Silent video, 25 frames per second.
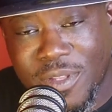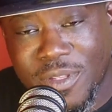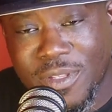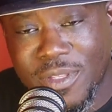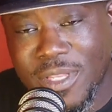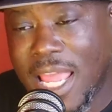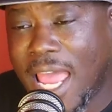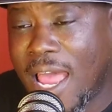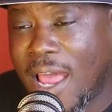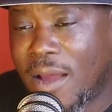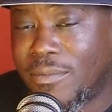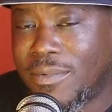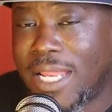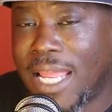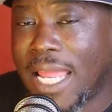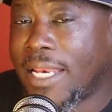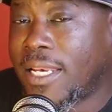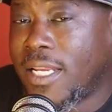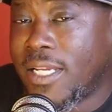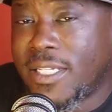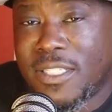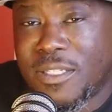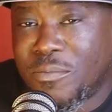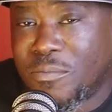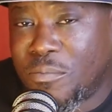Now, that
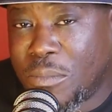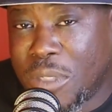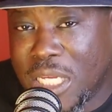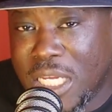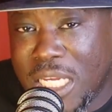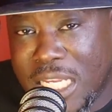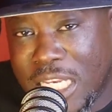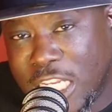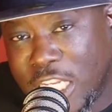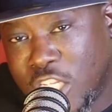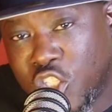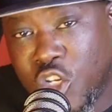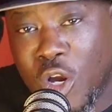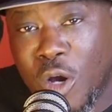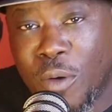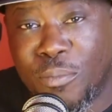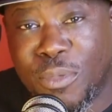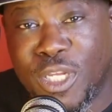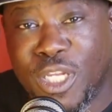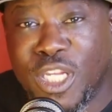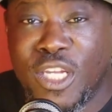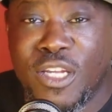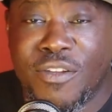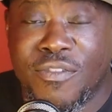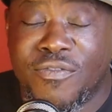doesn't mean he's going to
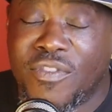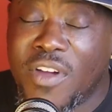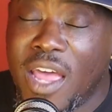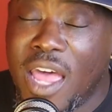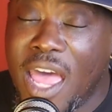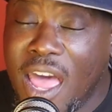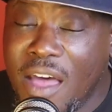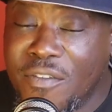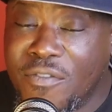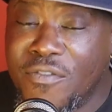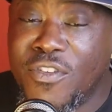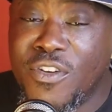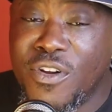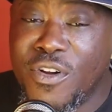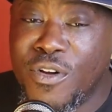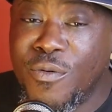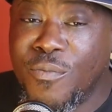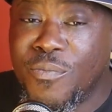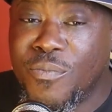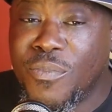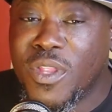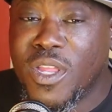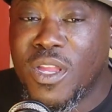be here forever.